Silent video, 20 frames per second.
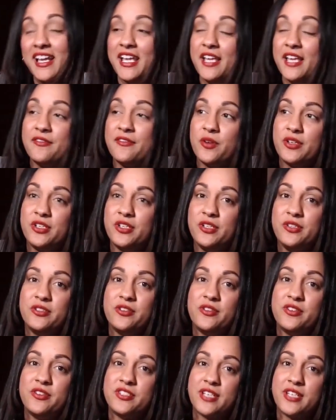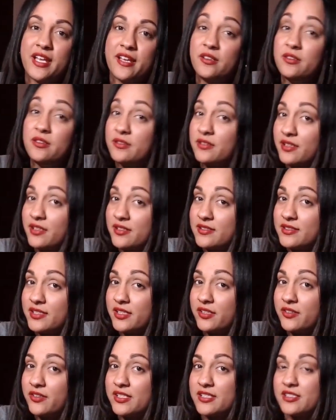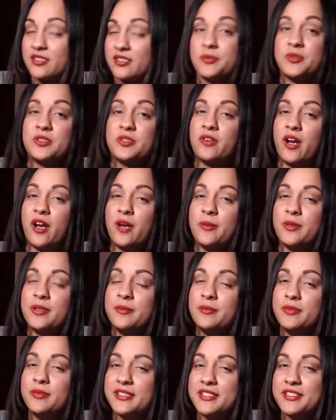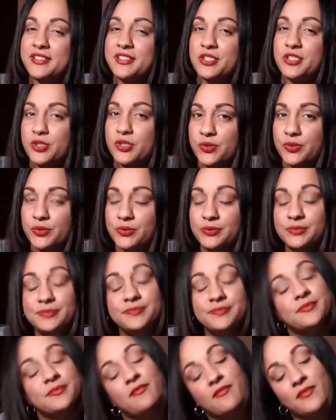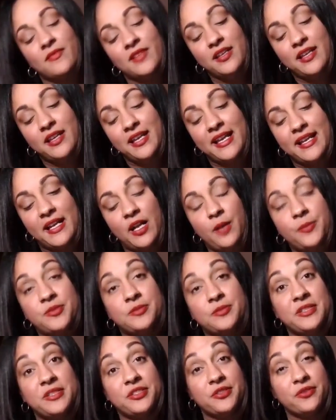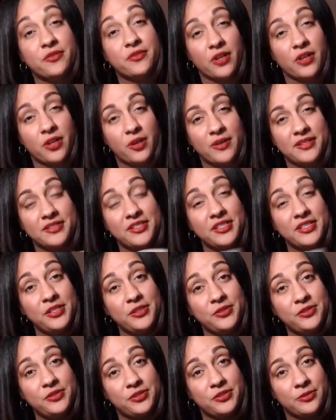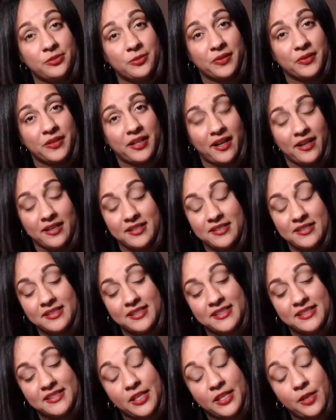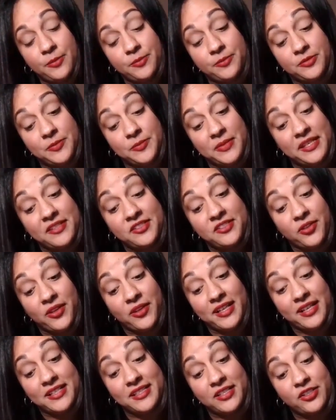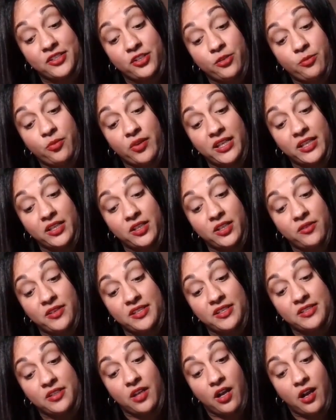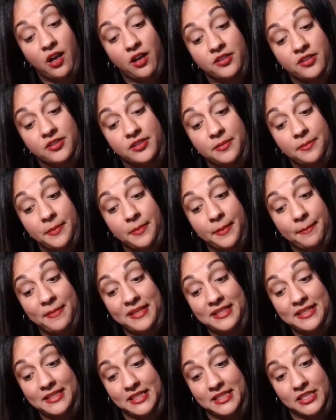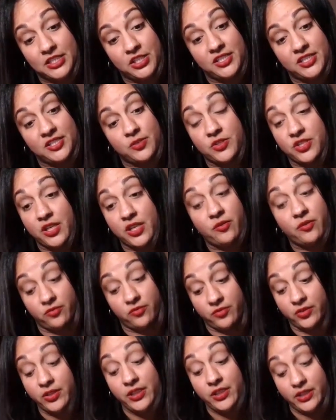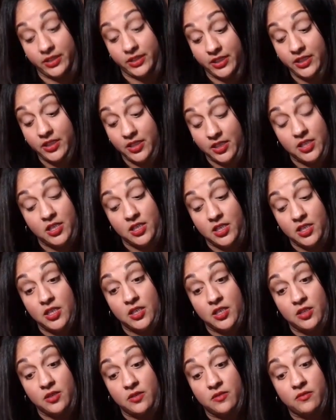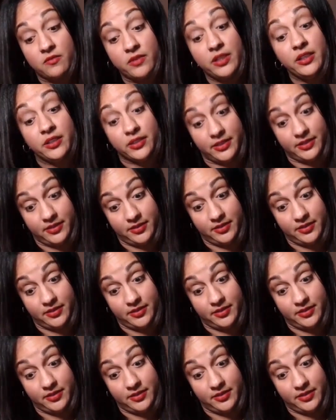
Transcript: If you are new to the channel and considering subscribing, please do. It helps me to grow as a YouTuber, guys. It's helped me so I continue bringing you these awesome messages, which I really, really